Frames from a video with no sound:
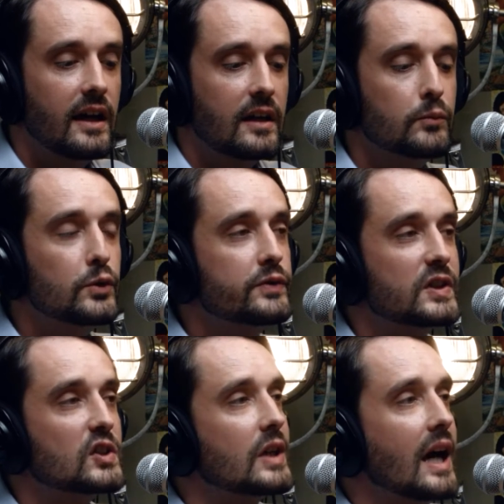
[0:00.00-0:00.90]
moved to
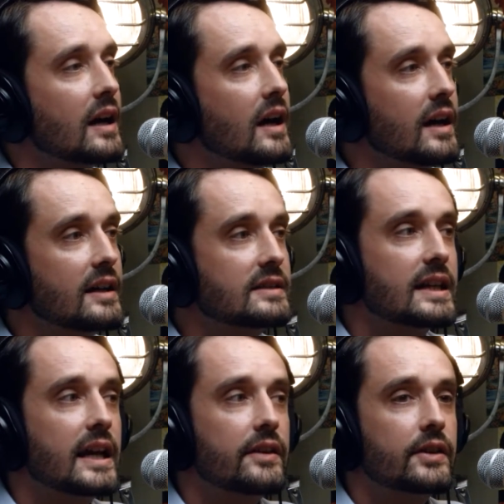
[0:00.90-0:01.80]
Shanghai
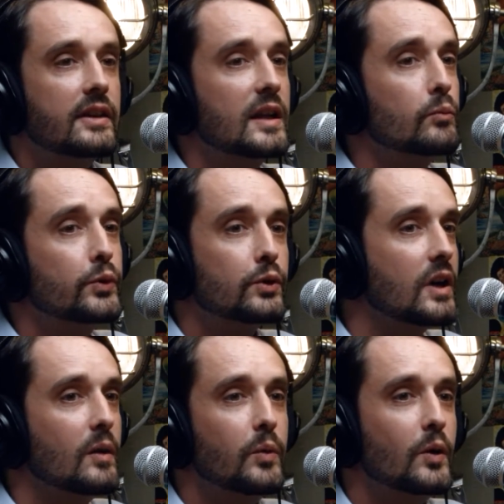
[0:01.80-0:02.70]
together, and then broke
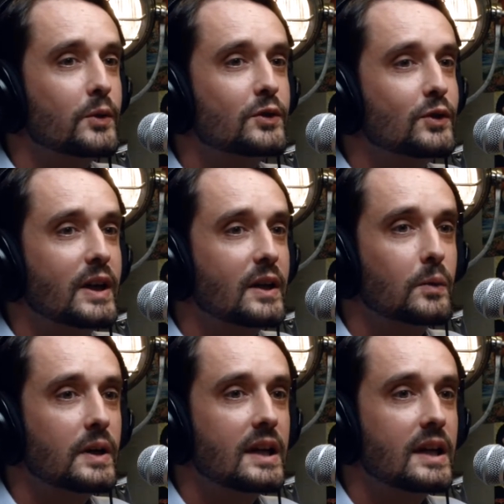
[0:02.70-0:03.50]
up almost straight away.